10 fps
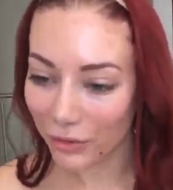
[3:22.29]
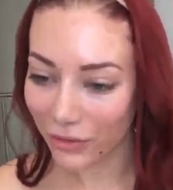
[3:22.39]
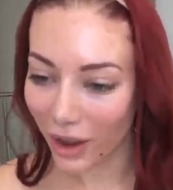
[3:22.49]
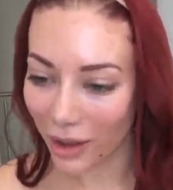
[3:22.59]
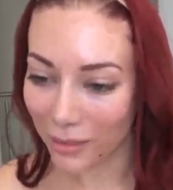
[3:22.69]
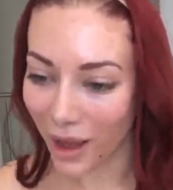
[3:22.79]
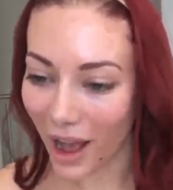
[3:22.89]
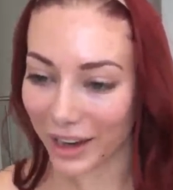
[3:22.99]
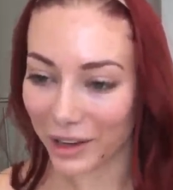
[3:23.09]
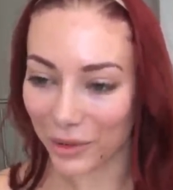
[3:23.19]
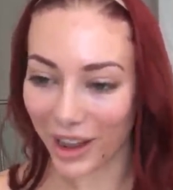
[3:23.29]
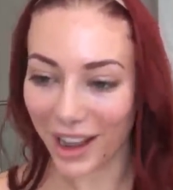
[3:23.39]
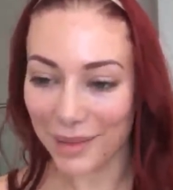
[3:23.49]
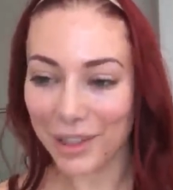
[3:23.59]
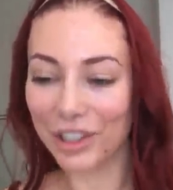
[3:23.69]
from Iowa.
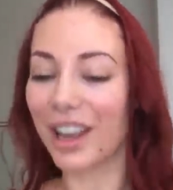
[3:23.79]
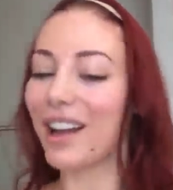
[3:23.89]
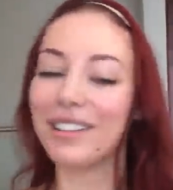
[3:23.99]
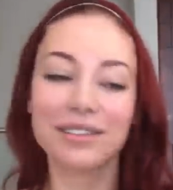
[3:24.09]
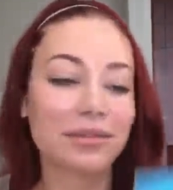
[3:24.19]
Hi, Michelle.